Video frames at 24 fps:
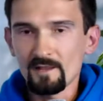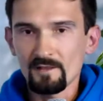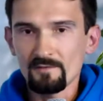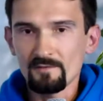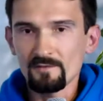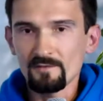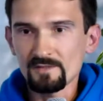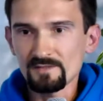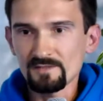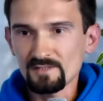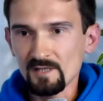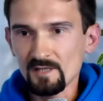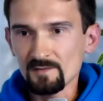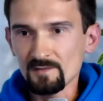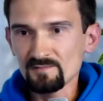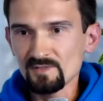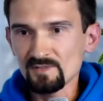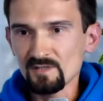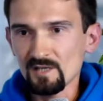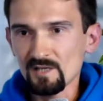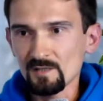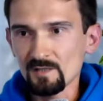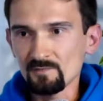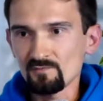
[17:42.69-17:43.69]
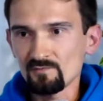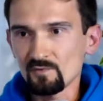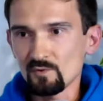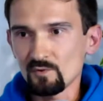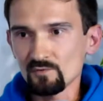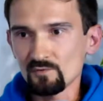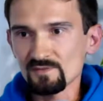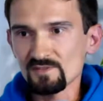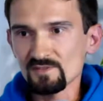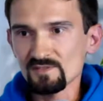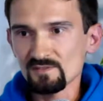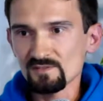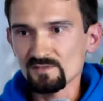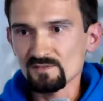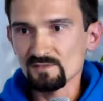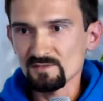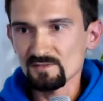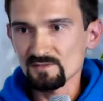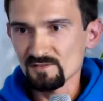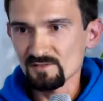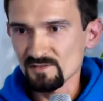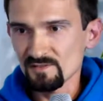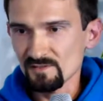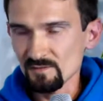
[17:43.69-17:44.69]
And at the same time,
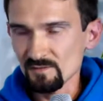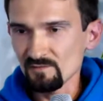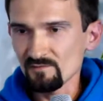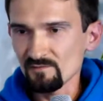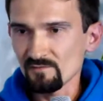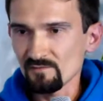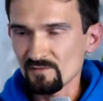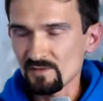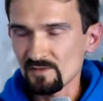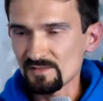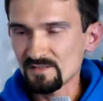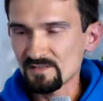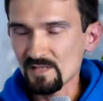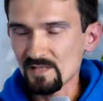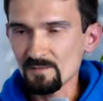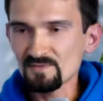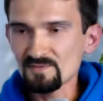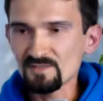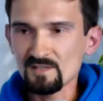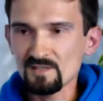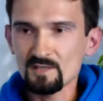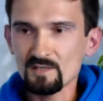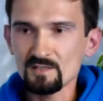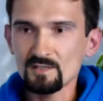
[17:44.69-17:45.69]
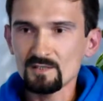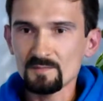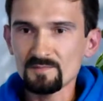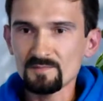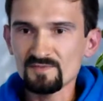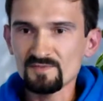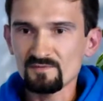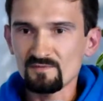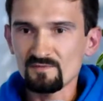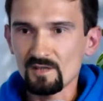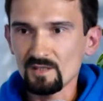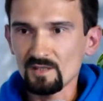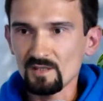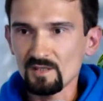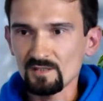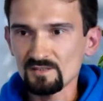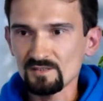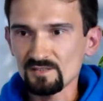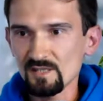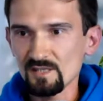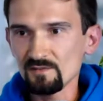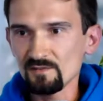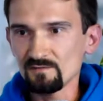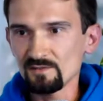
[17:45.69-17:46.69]
the same startups, they
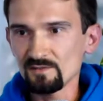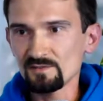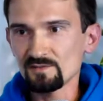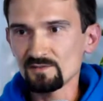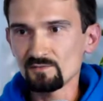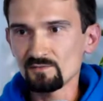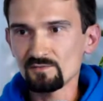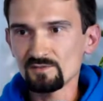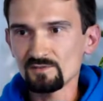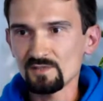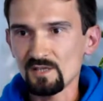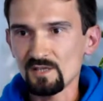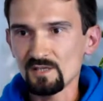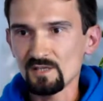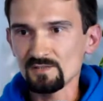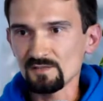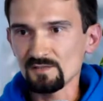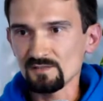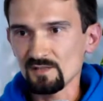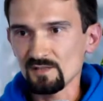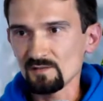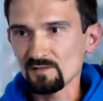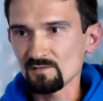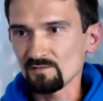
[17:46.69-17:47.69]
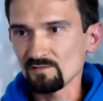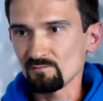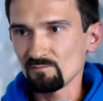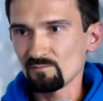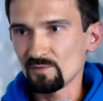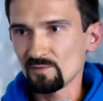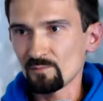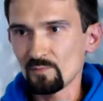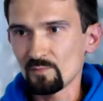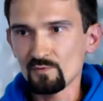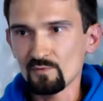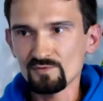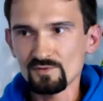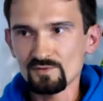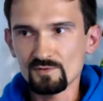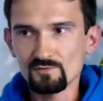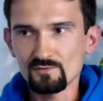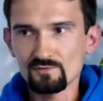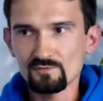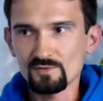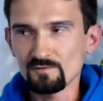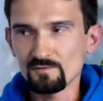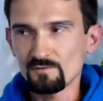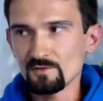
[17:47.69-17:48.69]
can take these use cases and propose
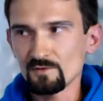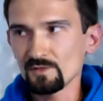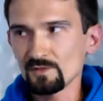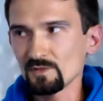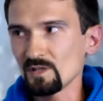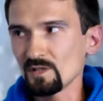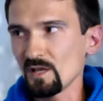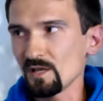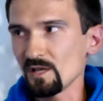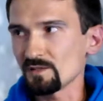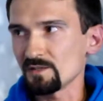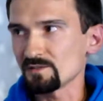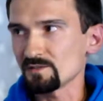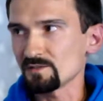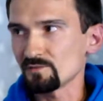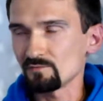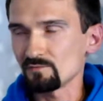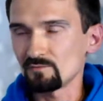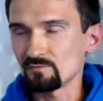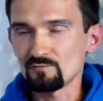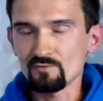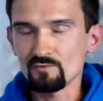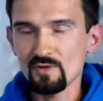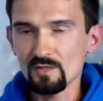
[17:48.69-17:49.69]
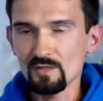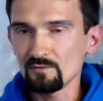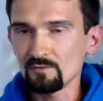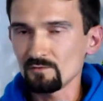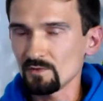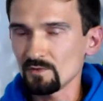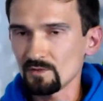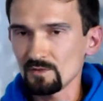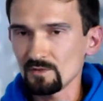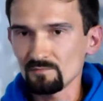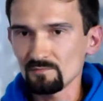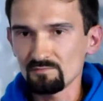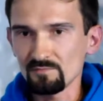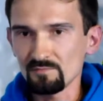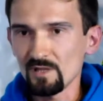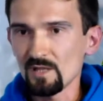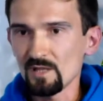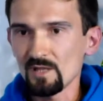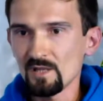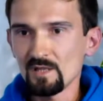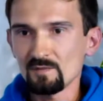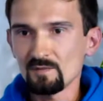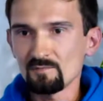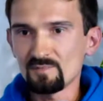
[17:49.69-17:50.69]
it to different clients, to regular
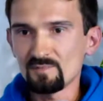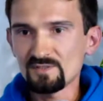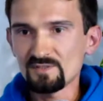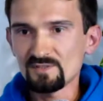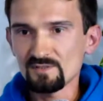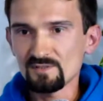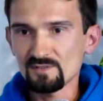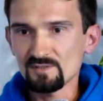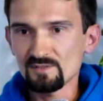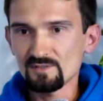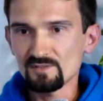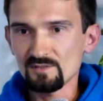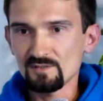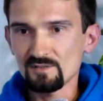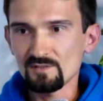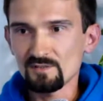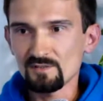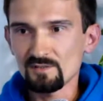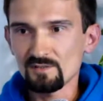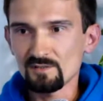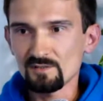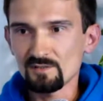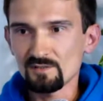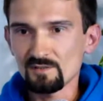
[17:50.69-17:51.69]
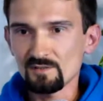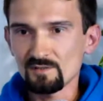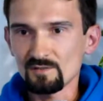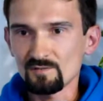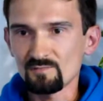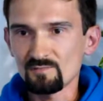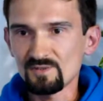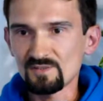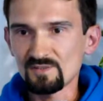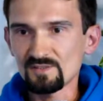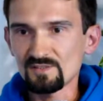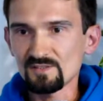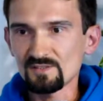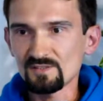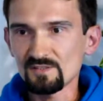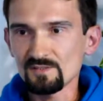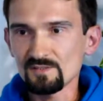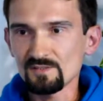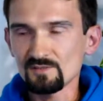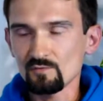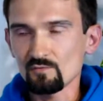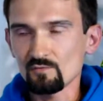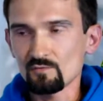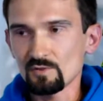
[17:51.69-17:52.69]

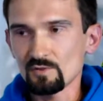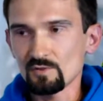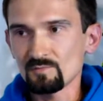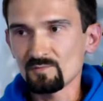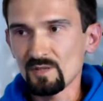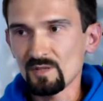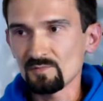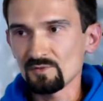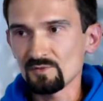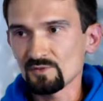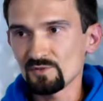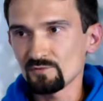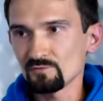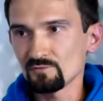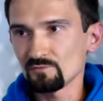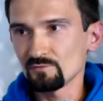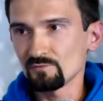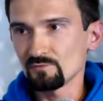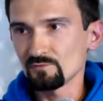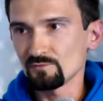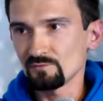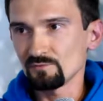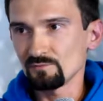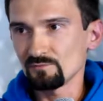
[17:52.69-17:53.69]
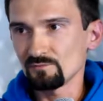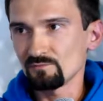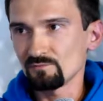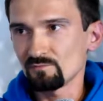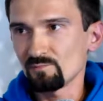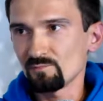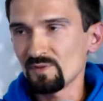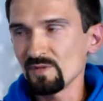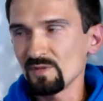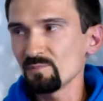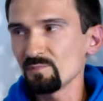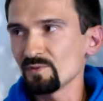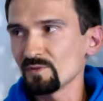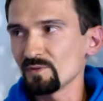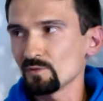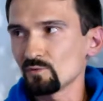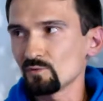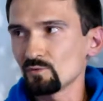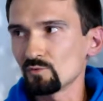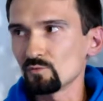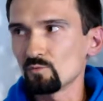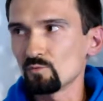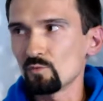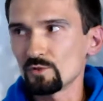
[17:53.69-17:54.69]
businesses, or maybe to
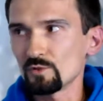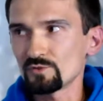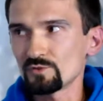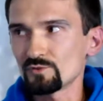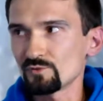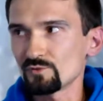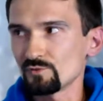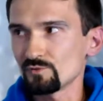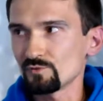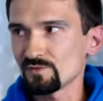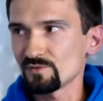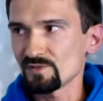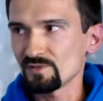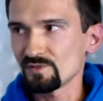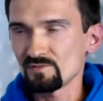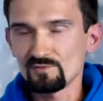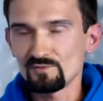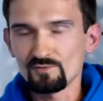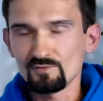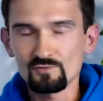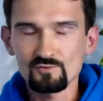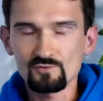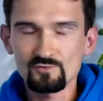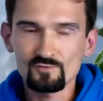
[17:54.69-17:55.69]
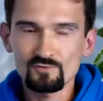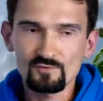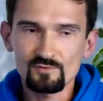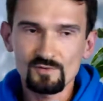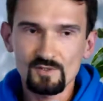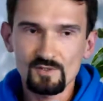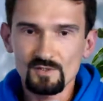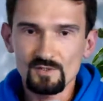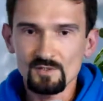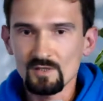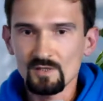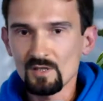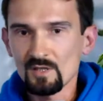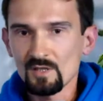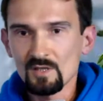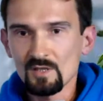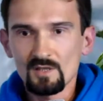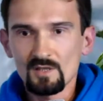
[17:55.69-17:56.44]
people who want to use it due to the